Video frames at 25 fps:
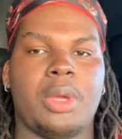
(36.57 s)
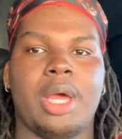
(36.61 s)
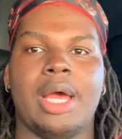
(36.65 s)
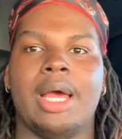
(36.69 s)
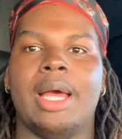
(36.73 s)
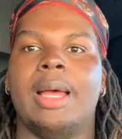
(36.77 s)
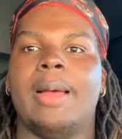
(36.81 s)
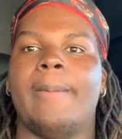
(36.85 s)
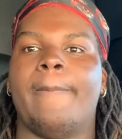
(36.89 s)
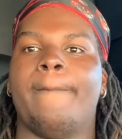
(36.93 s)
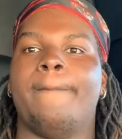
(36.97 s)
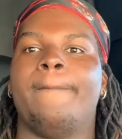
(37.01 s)

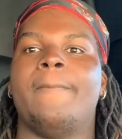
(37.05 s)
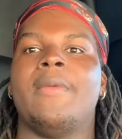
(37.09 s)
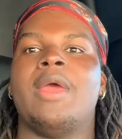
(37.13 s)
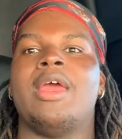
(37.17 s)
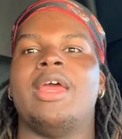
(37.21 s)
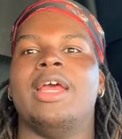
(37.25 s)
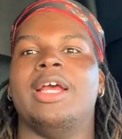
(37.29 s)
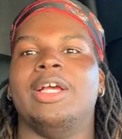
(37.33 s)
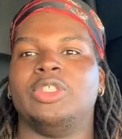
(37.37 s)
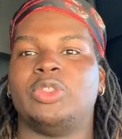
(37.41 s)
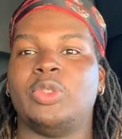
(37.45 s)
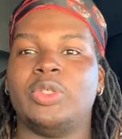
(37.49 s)

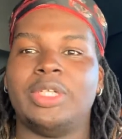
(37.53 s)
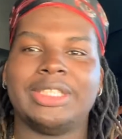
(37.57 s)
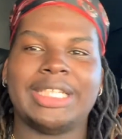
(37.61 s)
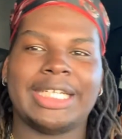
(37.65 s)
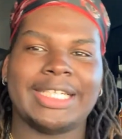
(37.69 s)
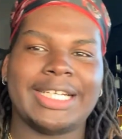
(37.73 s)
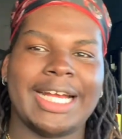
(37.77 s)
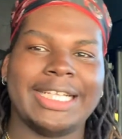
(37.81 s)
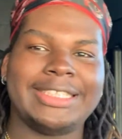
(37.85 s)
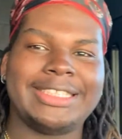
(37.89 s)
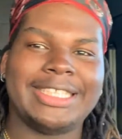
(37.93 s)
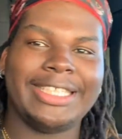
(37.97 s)
As soon as I
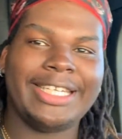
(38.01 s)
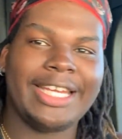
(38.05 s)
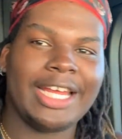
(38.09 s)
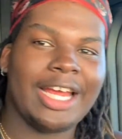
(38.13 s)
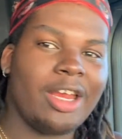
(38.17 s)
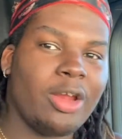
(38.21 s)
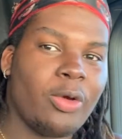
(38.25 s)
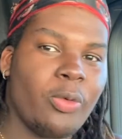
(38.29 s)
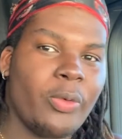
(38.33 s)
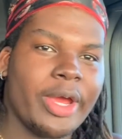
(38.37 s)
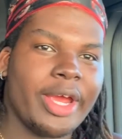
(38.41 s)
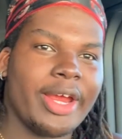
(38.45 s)
got to
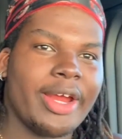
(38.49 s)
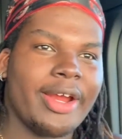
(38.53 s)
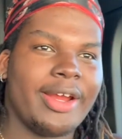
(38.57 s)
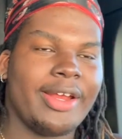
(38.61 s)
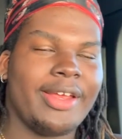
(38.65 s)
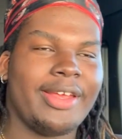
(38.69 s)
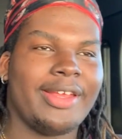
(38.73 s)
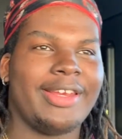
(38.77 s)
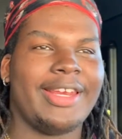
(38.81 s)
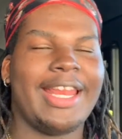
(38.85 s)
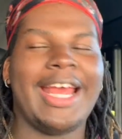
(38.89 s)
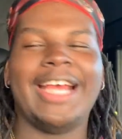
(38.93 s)
Delaware,
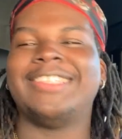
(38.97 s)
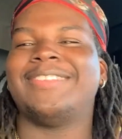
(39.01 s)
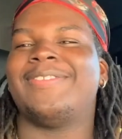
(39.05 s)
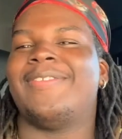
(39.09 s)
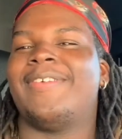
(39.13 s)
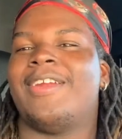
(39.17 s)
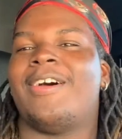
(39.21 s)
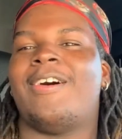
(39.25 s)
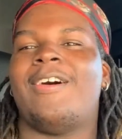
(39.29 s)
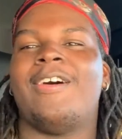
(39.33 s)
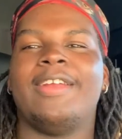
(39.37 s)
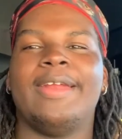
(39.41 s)
that's
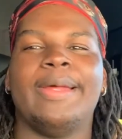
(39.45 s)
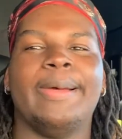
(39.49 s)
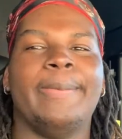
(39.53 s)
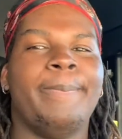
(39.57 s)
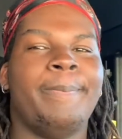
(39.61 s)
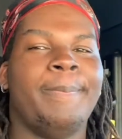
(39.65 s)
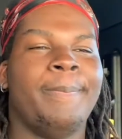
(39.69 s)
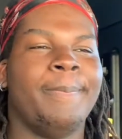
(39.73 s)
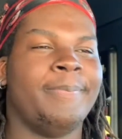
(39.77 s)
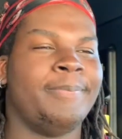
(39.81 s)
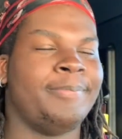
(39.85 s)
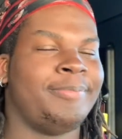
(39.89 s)
when all the
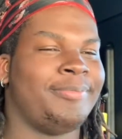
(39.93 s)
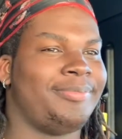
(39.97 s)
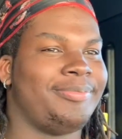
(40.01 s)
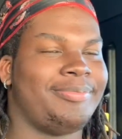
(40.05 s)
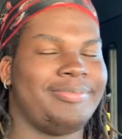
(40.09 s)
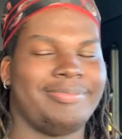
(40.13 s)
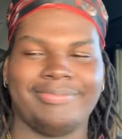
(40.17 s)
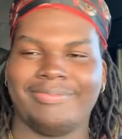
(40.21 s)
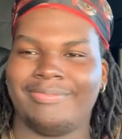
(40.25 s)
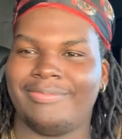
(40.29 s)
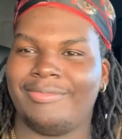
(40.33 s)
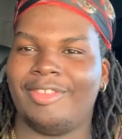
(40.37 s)

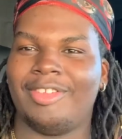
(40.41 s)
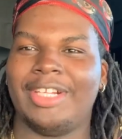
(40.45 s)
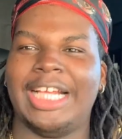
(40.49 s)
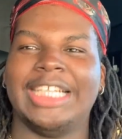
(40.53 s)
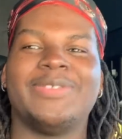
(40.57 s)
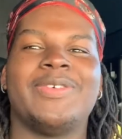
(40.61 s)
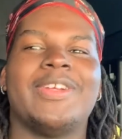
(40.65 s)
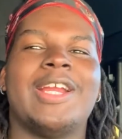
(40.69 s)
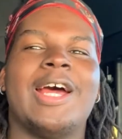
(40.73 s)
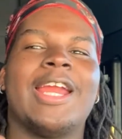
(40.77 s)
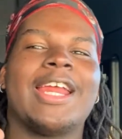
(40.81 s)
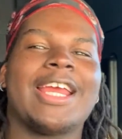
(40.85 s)

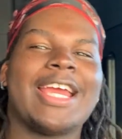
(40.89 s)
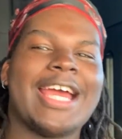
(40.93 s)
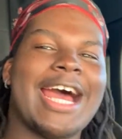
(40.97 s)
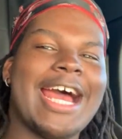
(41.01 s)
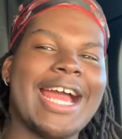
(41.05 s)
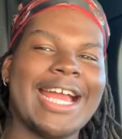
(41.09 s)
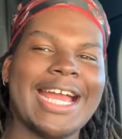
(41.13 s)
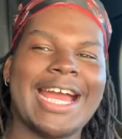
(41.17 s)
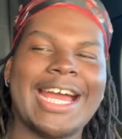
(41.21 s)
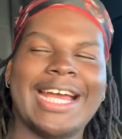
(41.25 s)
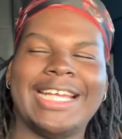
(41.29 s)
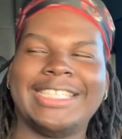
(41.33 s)

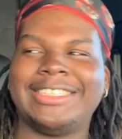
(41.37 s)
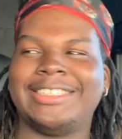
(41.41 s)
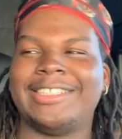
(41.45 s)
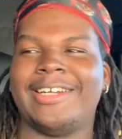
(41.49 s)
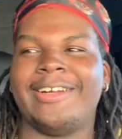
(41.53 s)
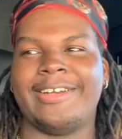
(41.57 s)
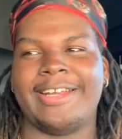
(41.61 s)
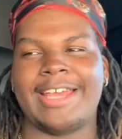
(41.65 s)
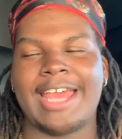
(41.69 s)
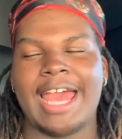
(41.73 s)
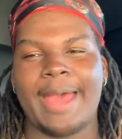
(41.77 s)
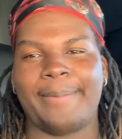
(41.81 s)
caca
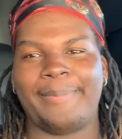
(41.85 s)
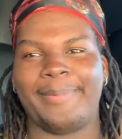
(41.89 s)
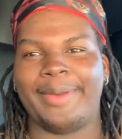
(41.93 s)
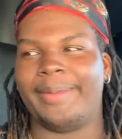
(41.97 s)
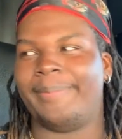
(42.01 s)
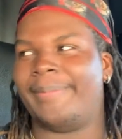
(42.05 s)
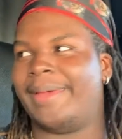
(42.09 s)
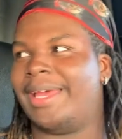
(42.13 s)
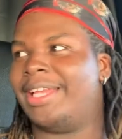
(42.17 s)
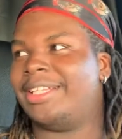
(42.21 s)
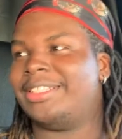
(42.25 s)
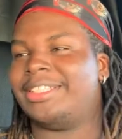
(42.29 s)
started
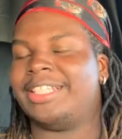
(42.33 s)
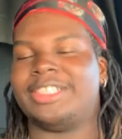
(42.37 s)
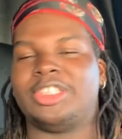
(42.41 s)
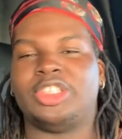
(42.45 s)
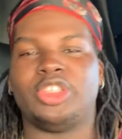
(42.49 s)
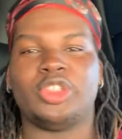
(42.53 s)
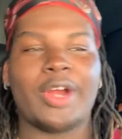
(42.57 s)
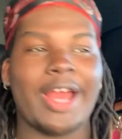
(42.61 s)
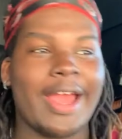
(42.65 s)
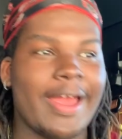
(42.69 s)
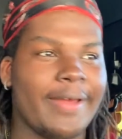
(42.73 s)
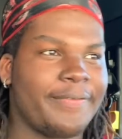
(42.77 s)
happening, man. Like
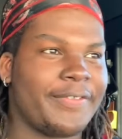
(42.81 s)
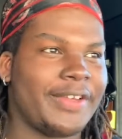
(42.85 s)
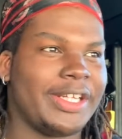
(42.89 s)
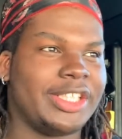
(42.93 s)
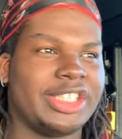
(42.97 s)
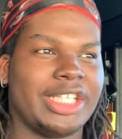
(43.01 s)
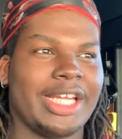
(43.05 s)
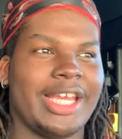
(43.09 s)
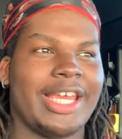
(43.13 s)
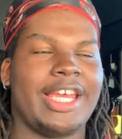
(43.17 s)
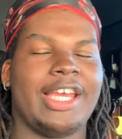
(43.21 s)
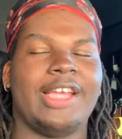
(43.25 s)
traffic
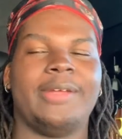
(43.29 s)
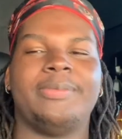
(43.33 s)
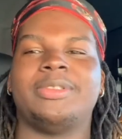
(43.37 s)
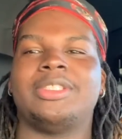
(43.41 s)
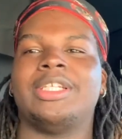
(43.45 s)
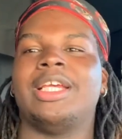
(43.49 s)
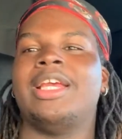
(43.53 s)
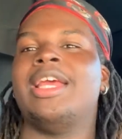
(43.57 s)
jams.